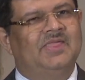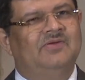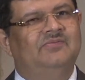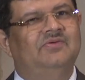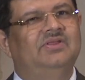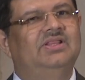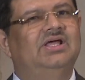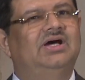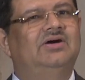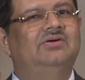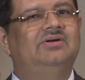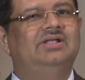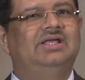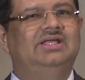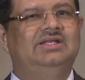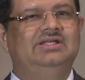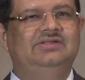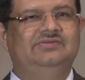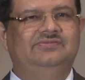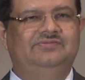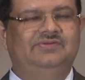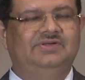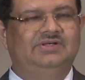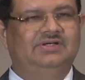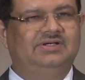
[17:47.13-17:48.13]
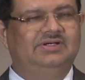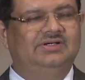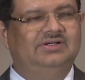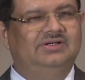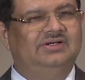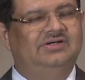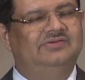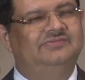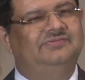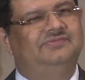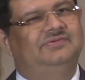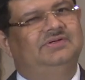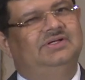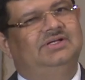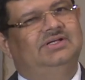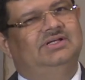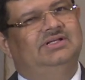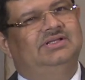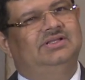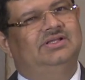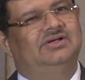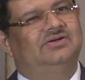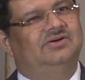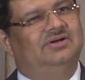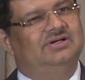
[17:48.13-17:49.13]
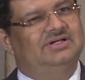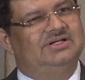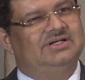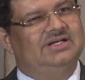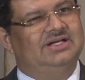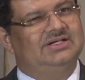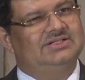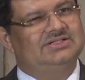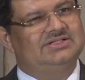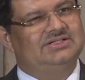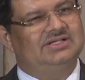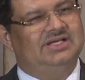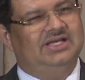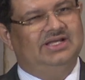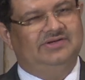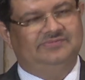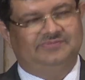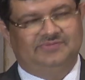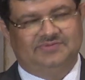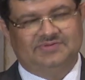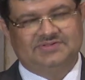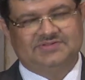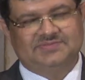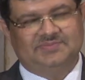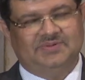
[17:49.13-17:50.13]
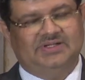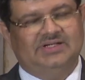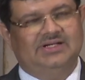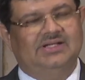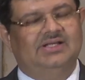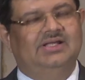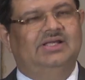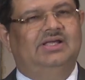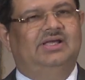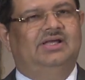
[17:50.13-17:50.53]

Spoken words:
without any fear of the contract enforcement.